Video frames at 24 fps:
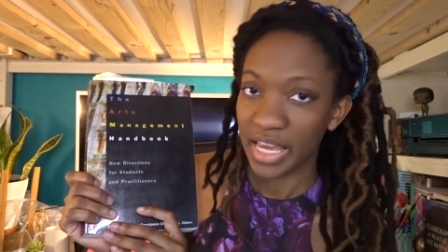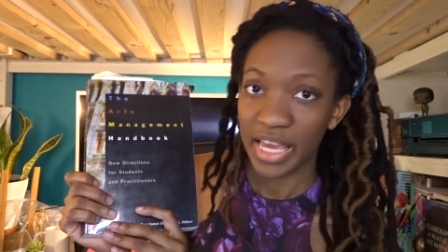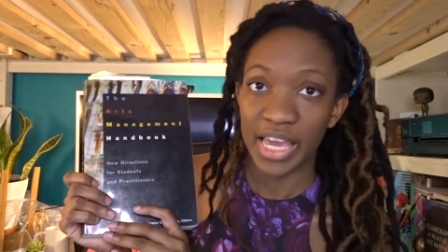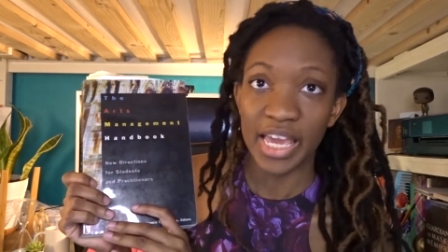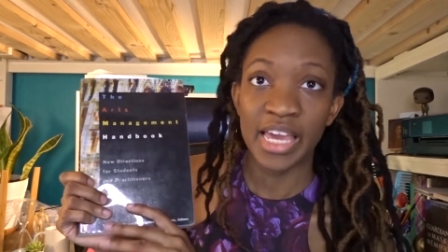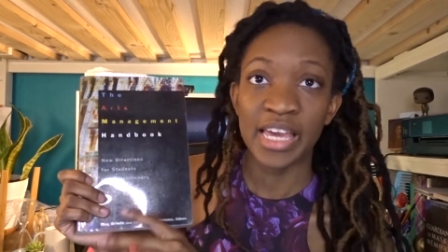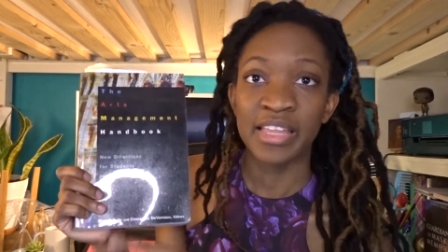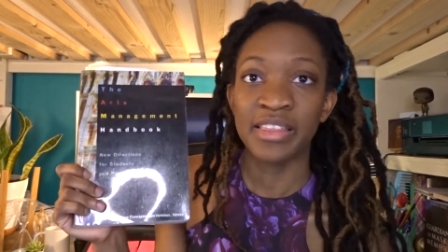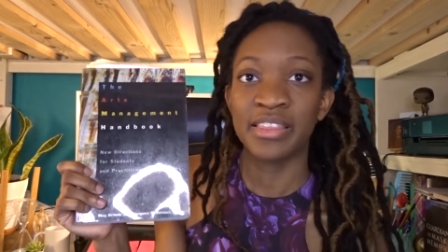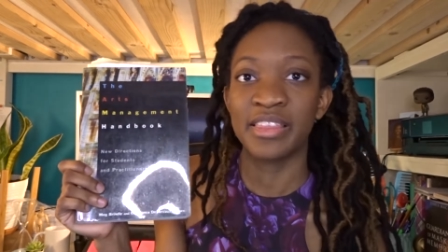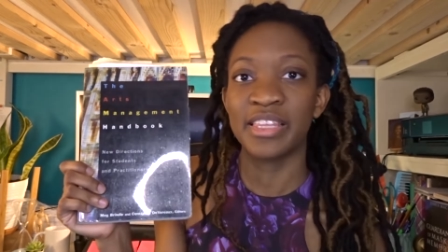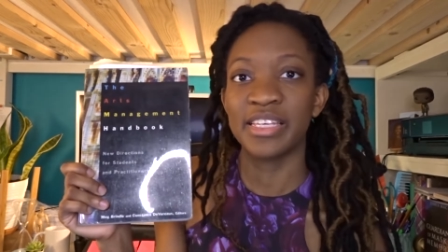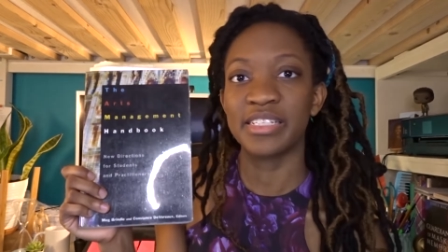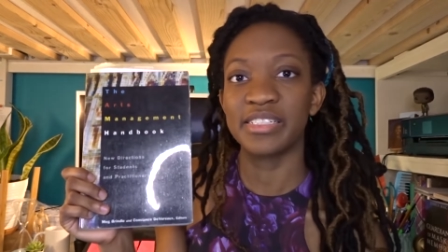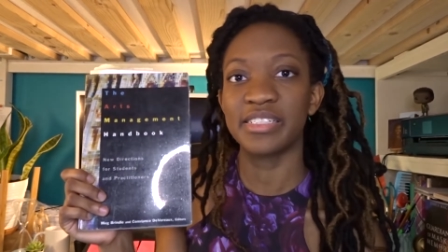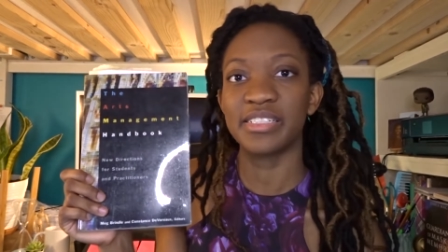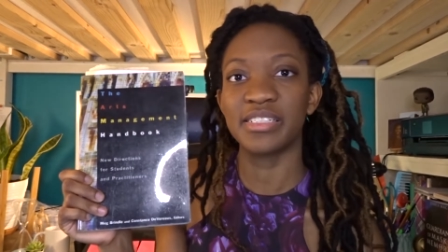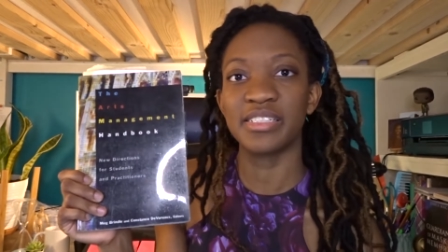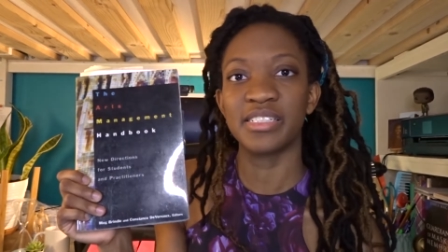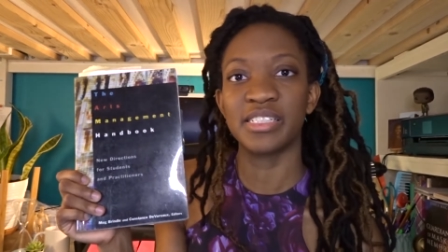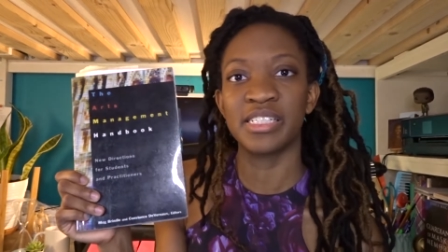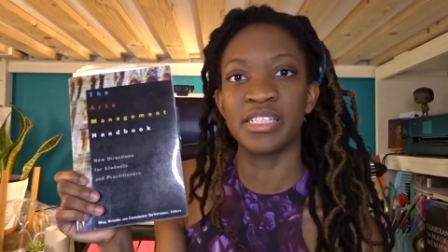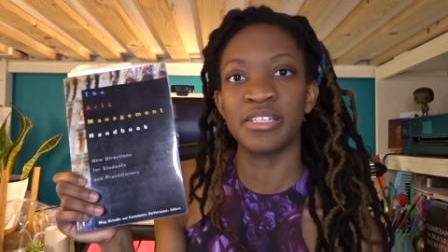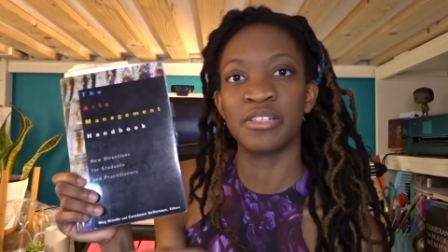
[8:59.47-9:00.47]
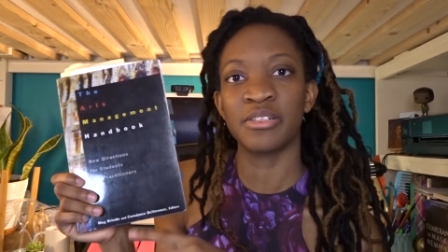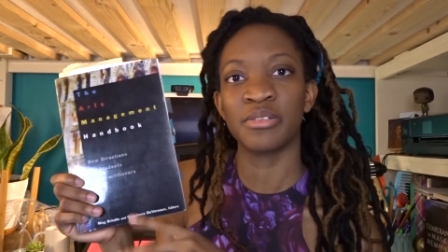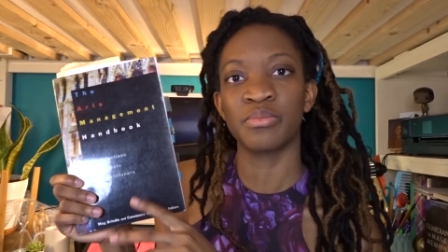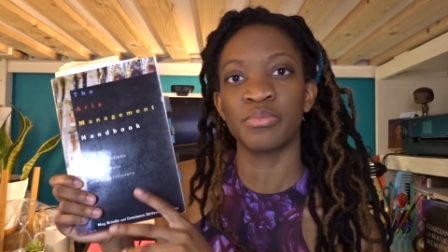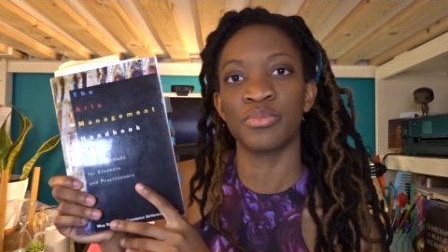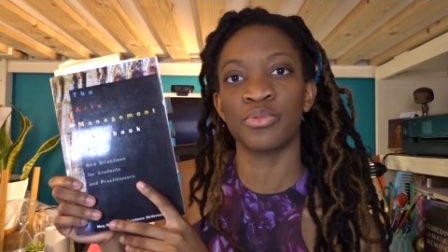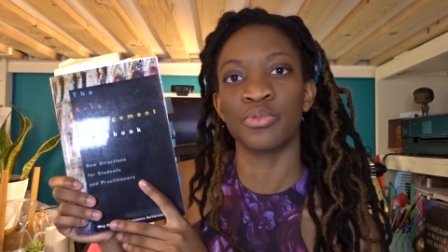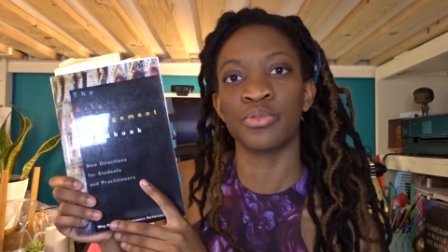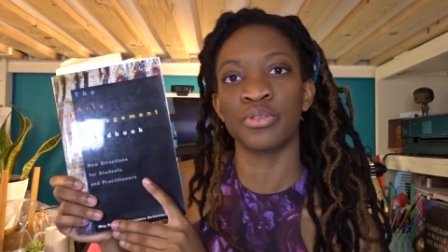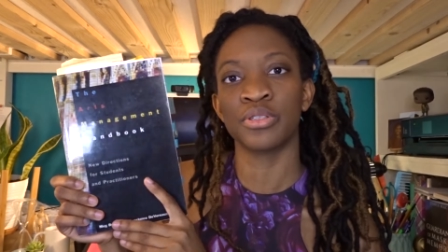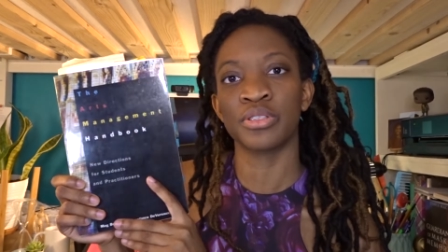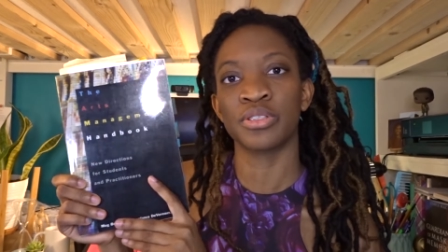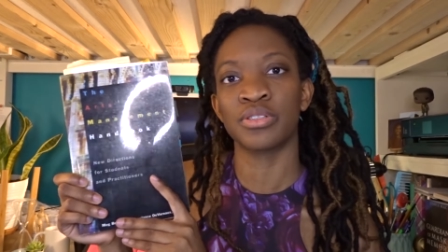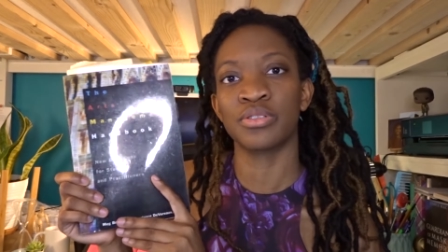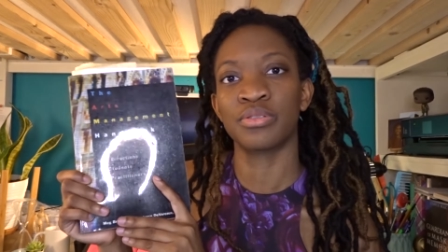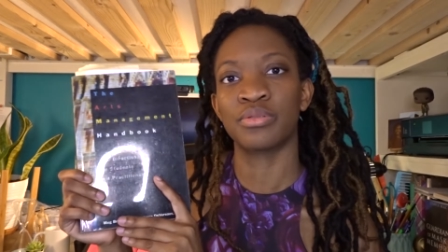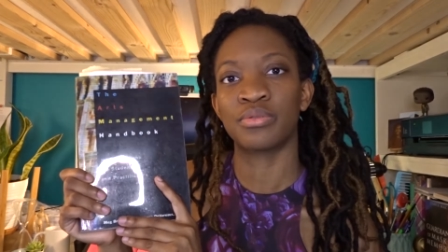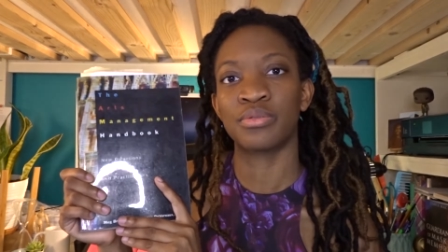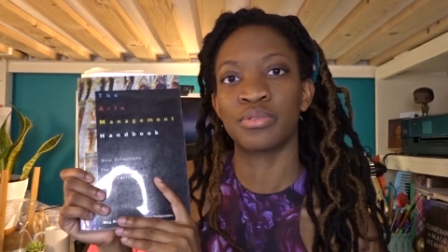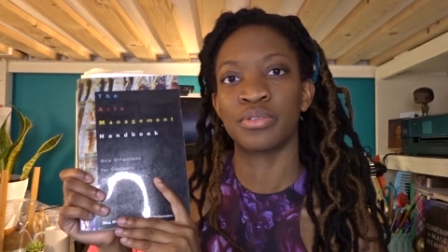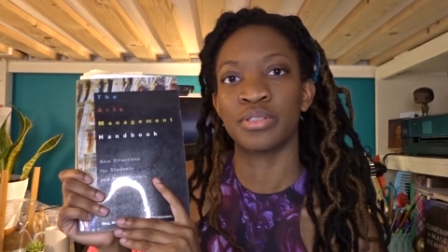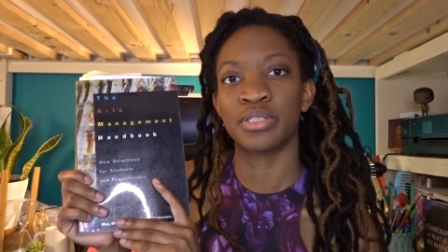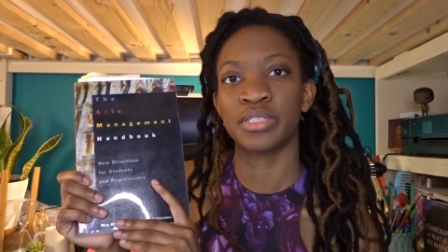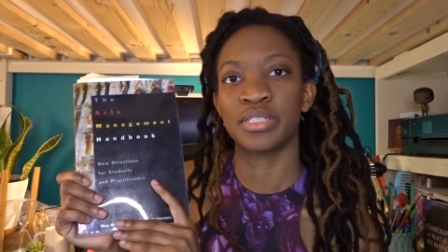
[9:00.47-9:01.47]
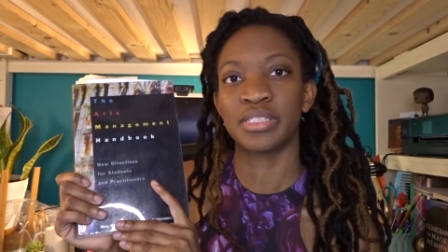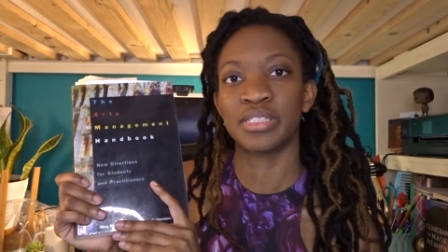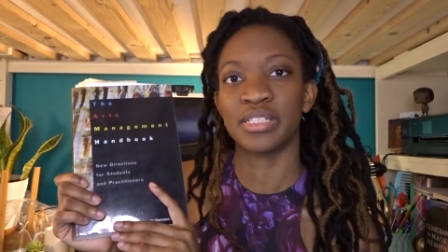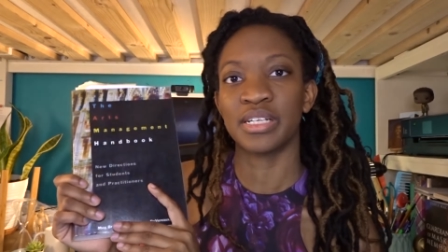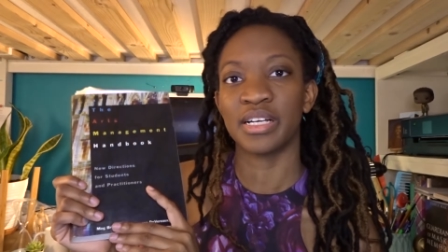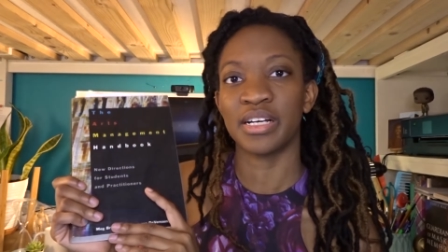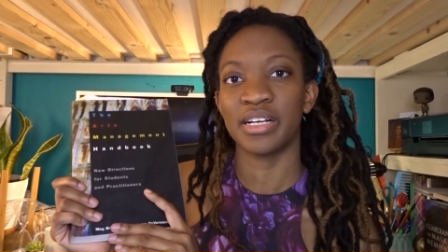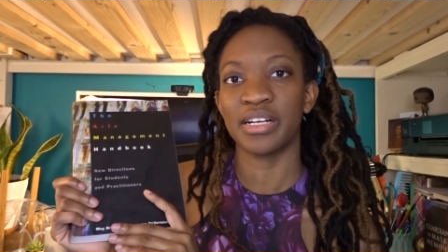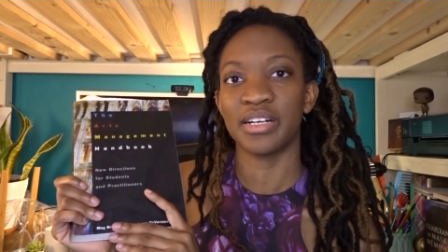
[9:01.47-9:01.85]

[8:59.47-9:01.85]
and this is geared more towards